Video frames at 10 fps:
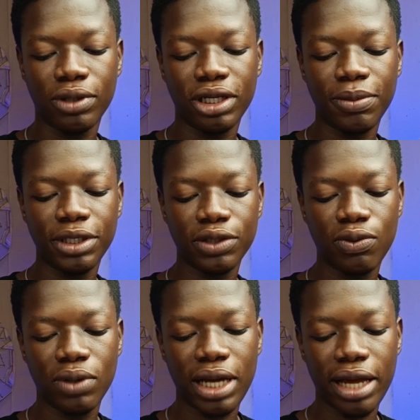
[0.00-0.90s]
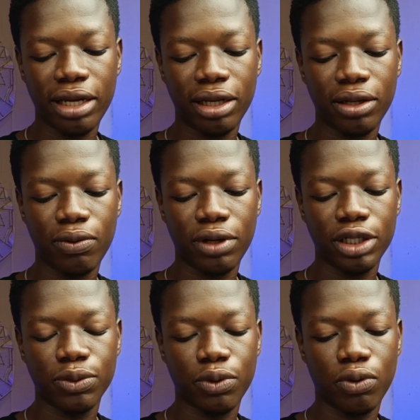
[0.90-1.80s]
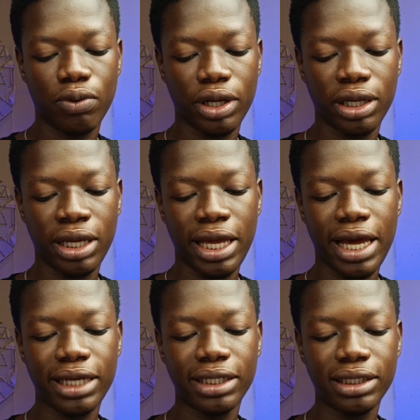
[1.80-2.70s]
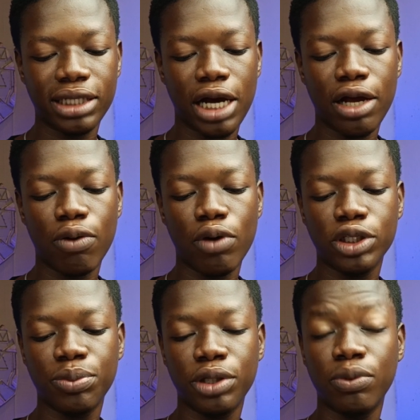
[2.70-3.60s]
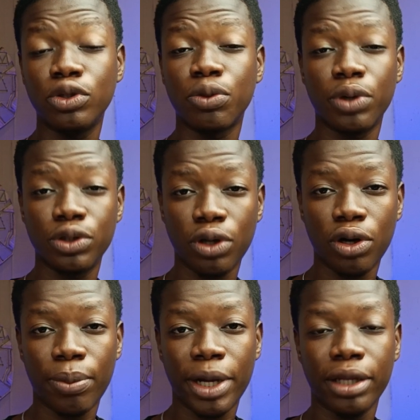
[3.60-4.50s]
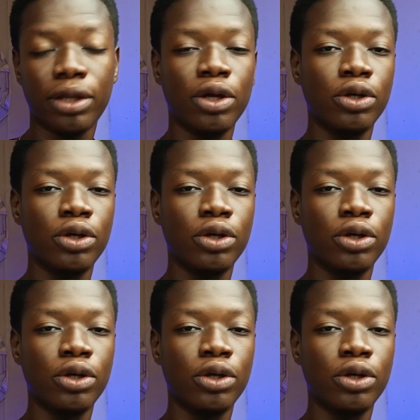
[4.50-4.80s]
Let me just go on ahead and click on it real quick, and this is how you're going to be able to withdraw your money.